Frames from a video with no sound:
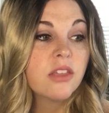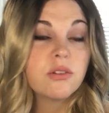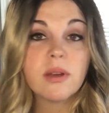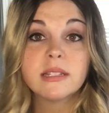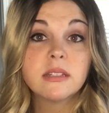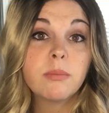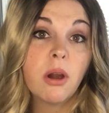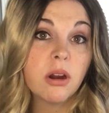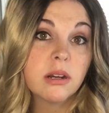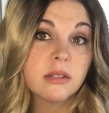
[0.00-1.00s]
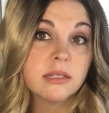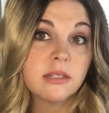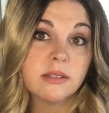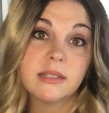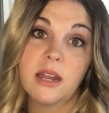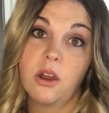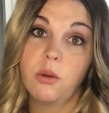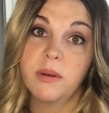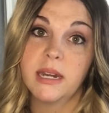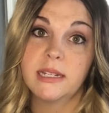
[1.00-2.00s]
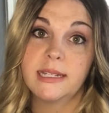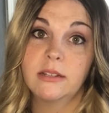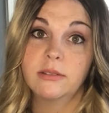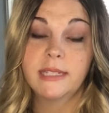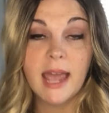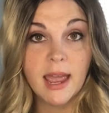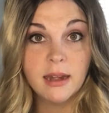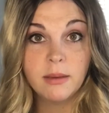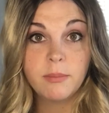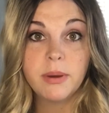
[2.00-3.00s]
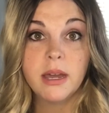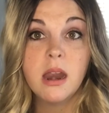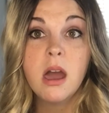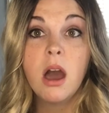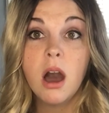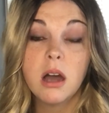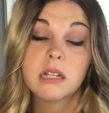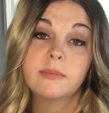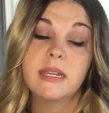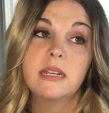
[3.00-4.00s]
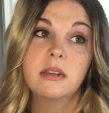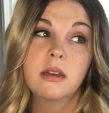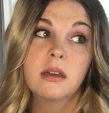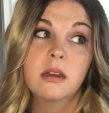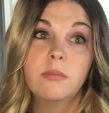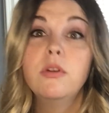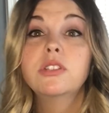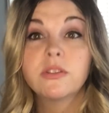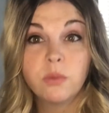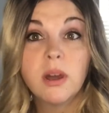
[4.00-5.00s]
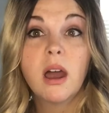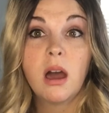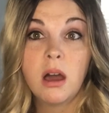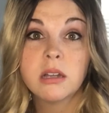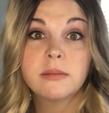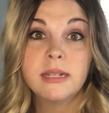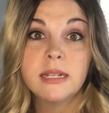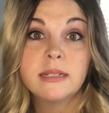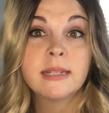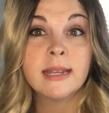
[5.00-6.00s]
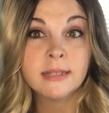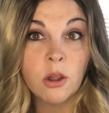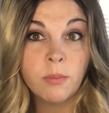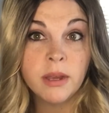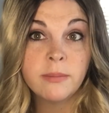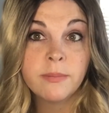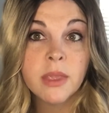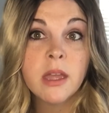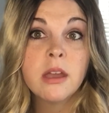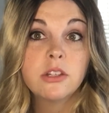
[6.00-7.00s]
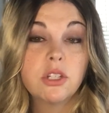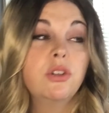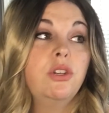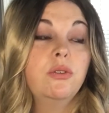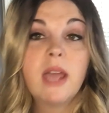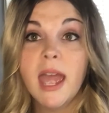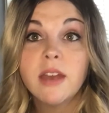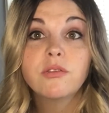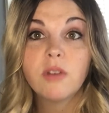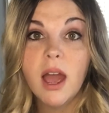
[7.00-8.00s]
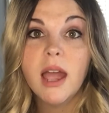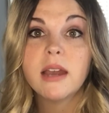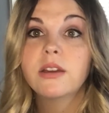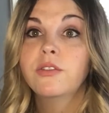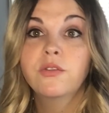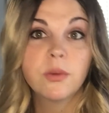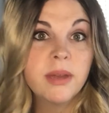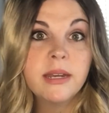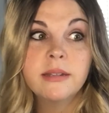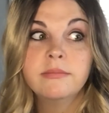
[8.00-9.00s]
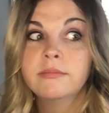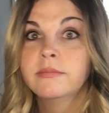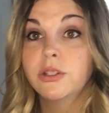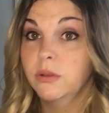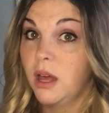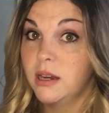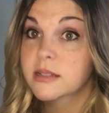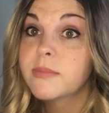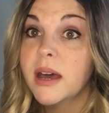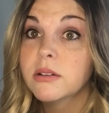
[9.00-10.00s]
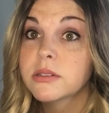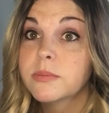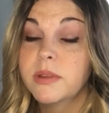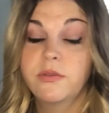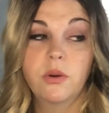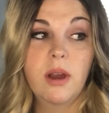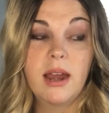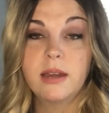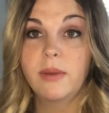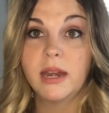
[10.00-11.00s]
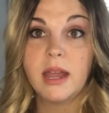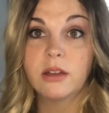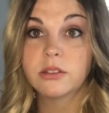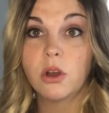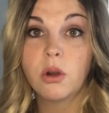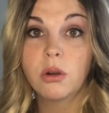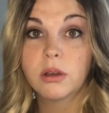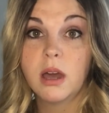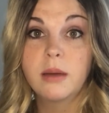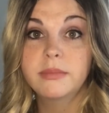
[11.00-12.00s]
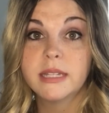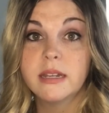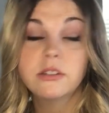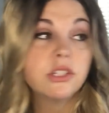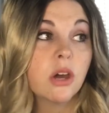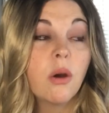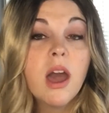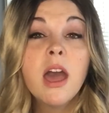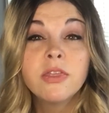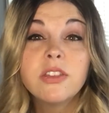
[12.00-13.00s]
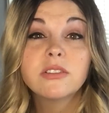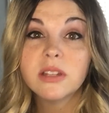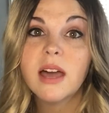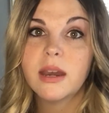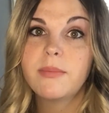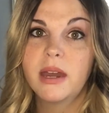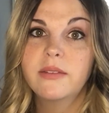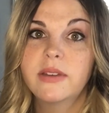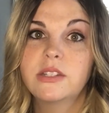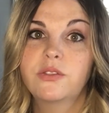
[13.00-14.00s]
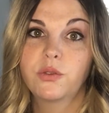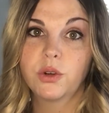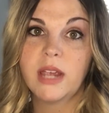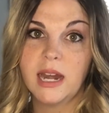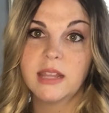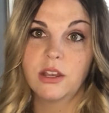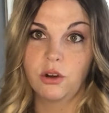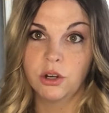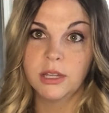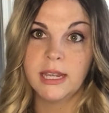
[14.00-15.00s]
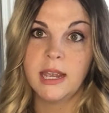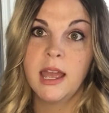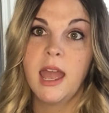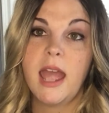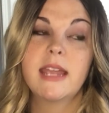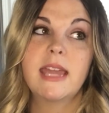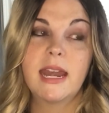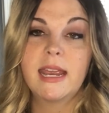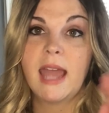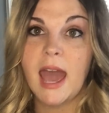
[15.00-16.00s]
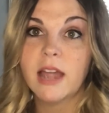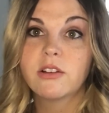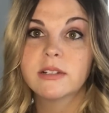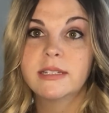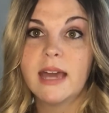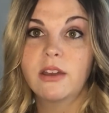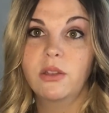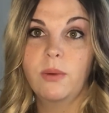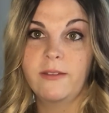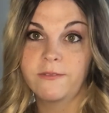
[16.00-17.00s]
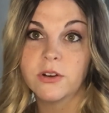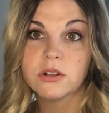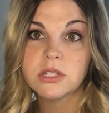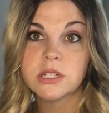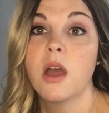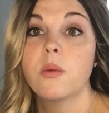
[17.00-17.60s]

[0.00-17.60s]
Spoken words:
The rest of the park still does not open until 10, but Hogsmeade, most of what Hogsmeade is open. So you can ride Forbidden. You can do a lot of spells before anybody else comes in. So there's a lot of benefits for getting there early and getting Hagrid's out of the way first.